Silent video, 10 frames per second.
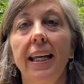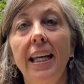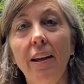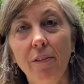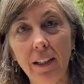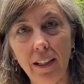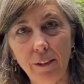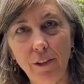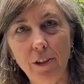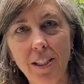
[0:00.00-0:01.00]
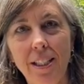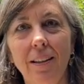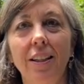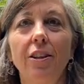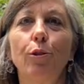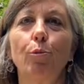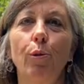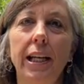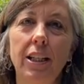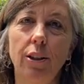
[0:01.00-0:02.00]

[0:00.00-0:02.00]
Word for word: even if you still use way